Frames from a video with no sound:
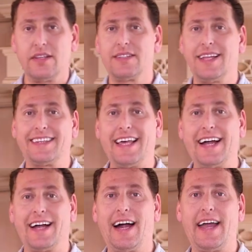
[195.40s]
Let's let
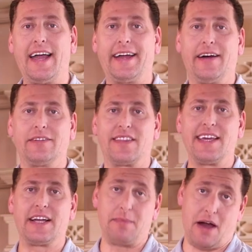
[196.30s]
that guy hang out and
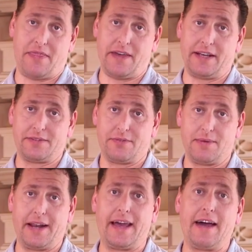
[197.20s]
think about things for
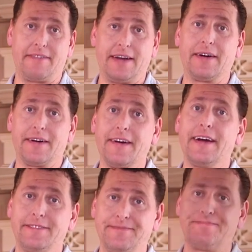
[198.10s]
about a half an hour, all
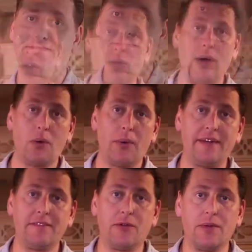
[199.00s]
right? While we're
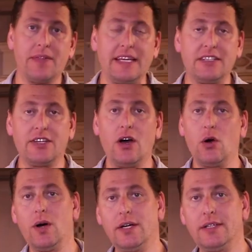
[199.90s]
waiting for the
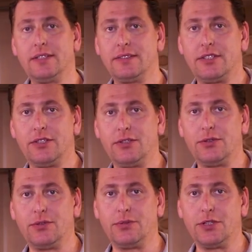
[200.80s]
dough
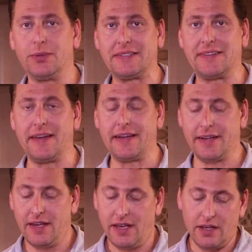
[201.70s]
to do its
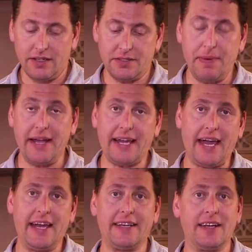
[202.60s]
thing, let's make
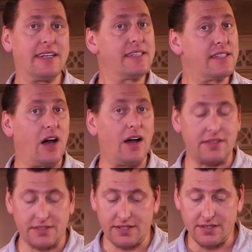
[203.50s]
a nice
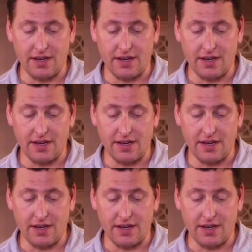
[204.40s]
sauce.